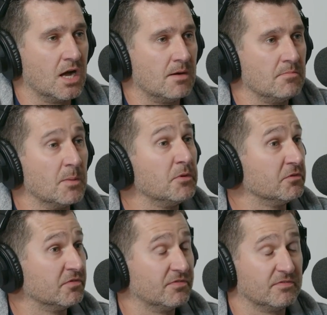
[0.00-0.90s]
Maybe
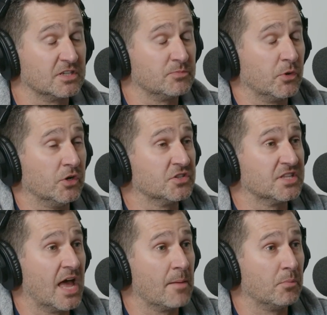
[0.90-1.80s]
you've experienced
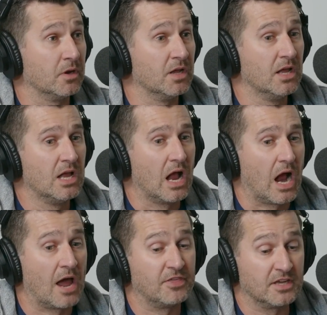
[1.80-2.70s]
that, but
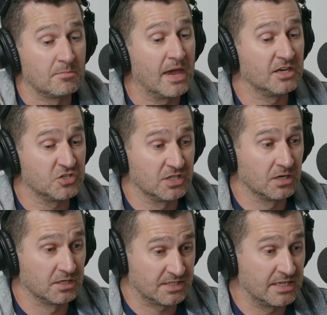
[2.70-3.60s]
I think in managing
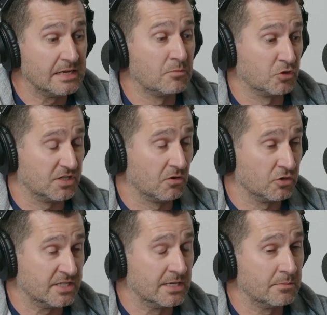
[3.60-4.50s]
a team or
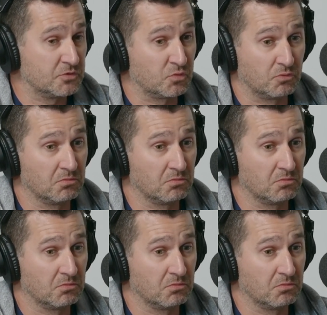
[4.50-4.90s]
teams,